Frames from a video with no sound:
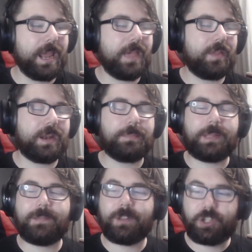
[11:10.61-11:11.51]
And then I
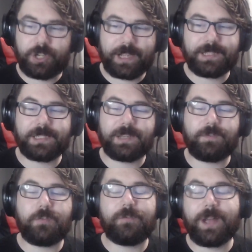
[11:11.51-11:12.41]
believe the chances of
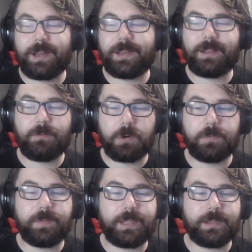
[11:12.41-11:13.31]
you finding one
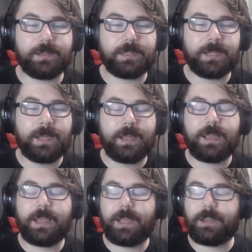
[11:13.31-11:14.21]
of these
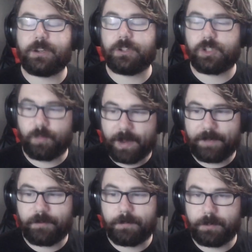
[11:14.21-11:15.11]
in your
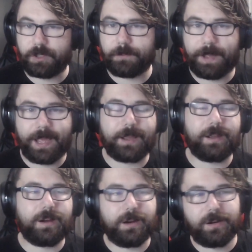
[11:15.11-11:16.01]
draft booster pack
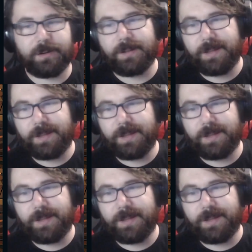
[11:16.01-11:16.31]
are